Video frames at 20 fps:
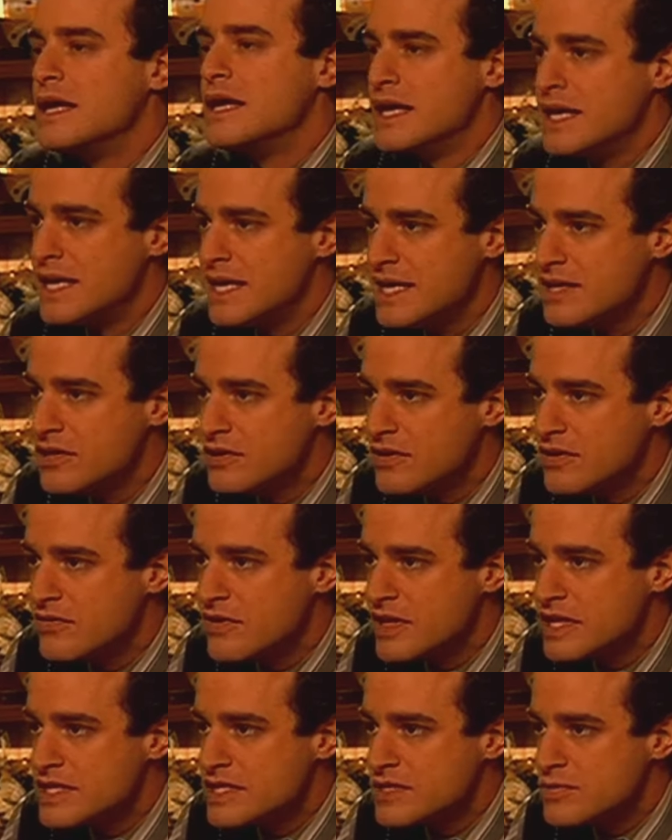Neither of
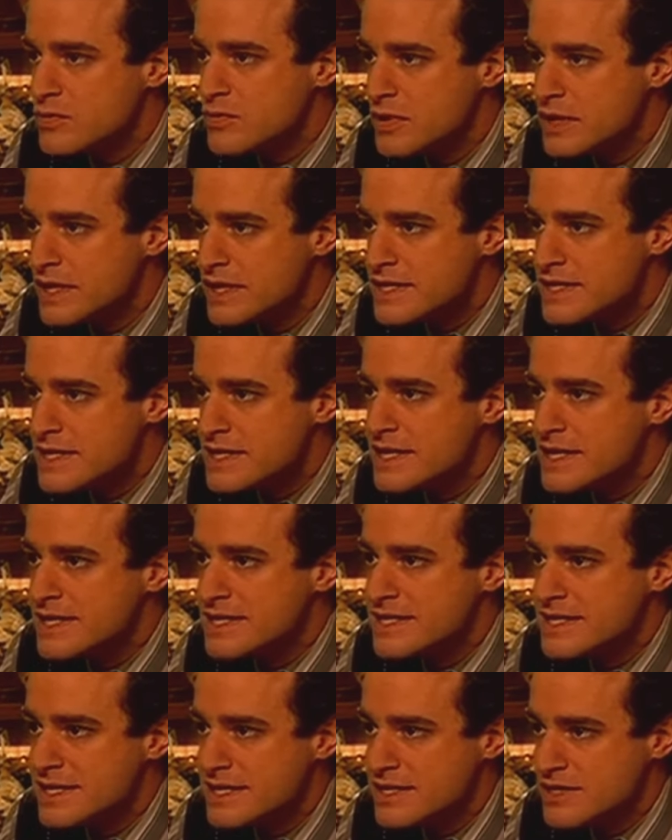us wants a
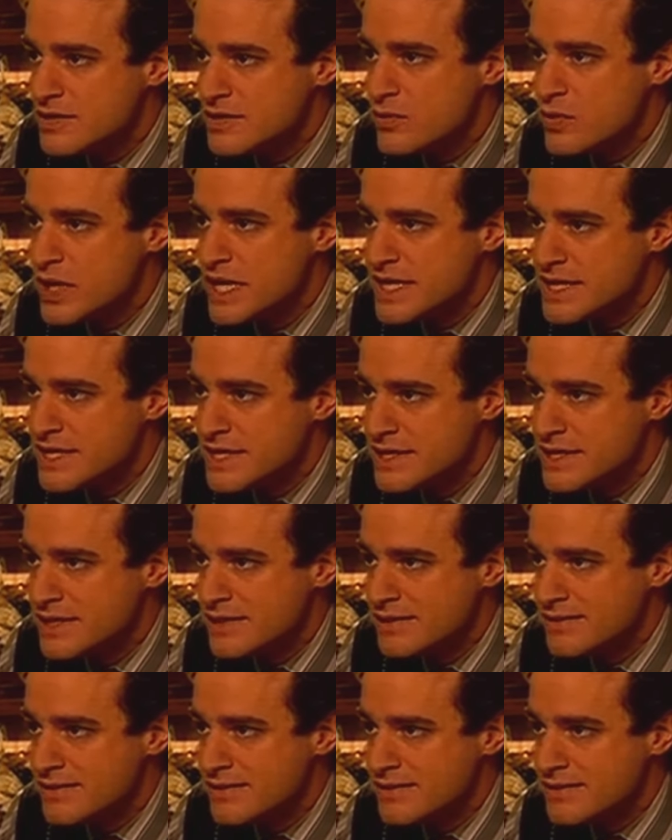situation.